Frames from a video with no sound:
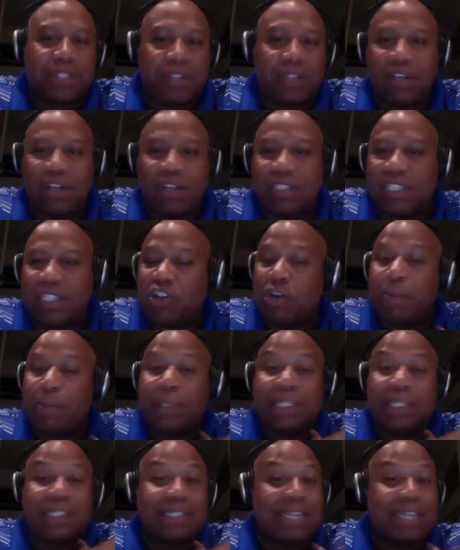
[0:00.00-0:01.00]
They talk about the
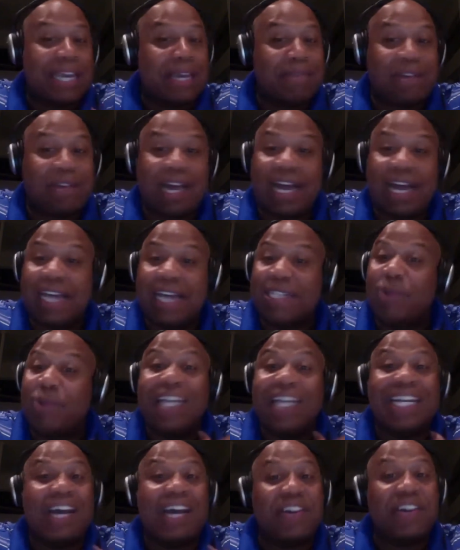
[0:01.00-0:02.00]
same guys right now
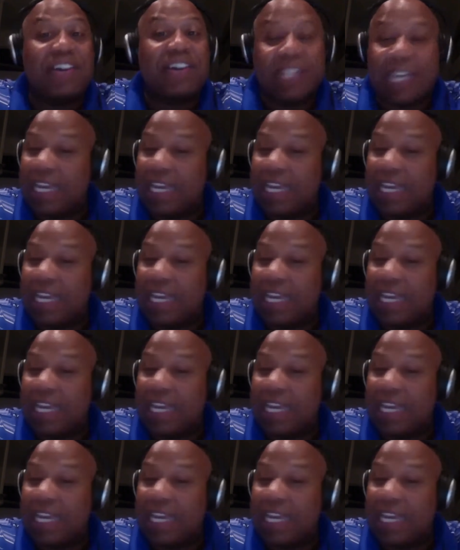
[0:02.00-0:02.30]
today: